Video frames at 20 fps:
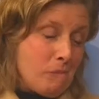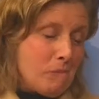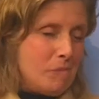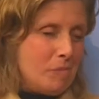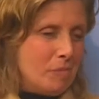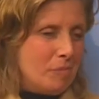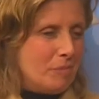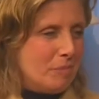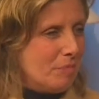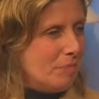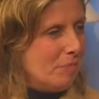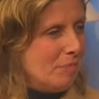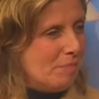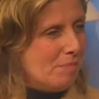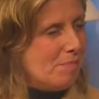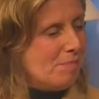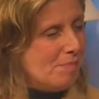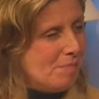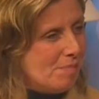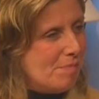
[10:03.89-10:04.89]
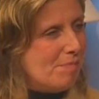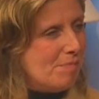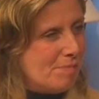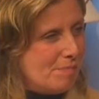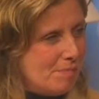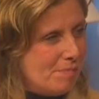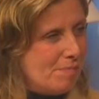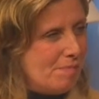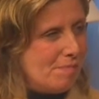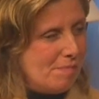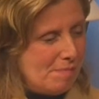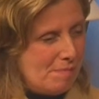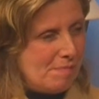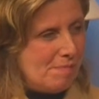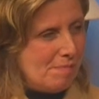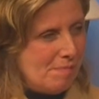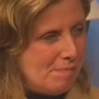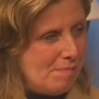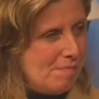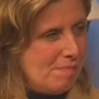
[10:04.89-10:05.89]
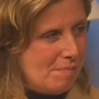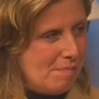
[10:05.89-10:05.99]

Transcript: All right, good answers, good answers.